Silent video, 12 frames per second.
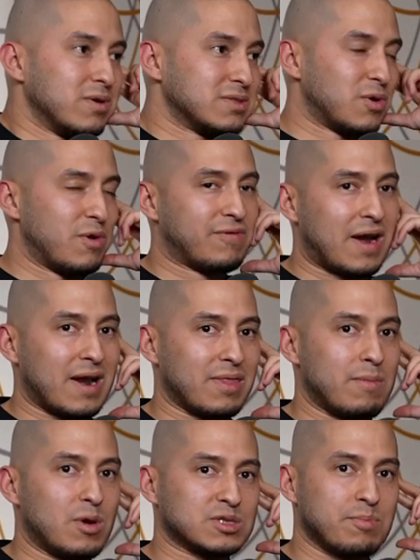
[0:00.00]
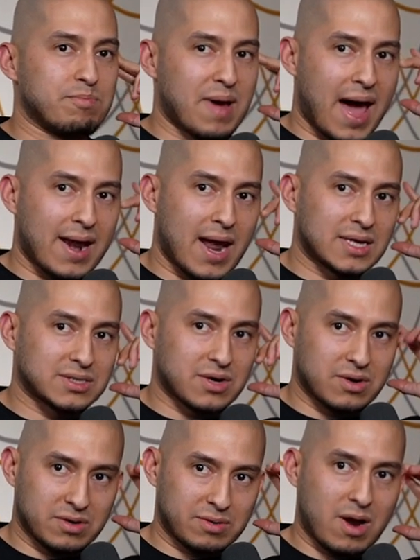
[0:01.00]
So we find out the most badass
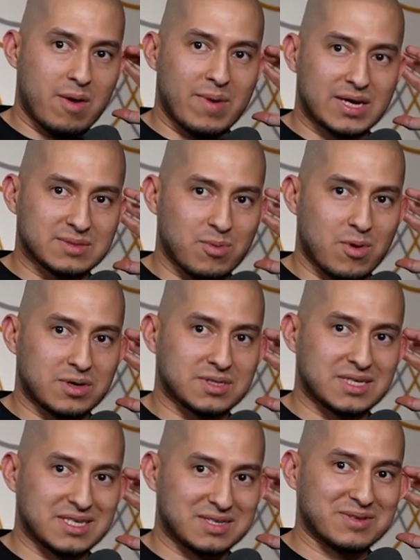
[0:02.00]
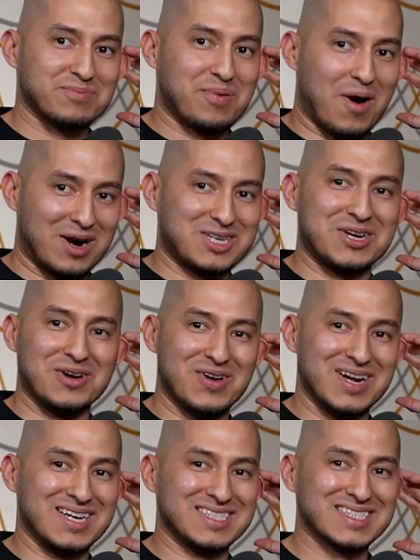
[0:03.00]
girl in combat sports is part Jewish.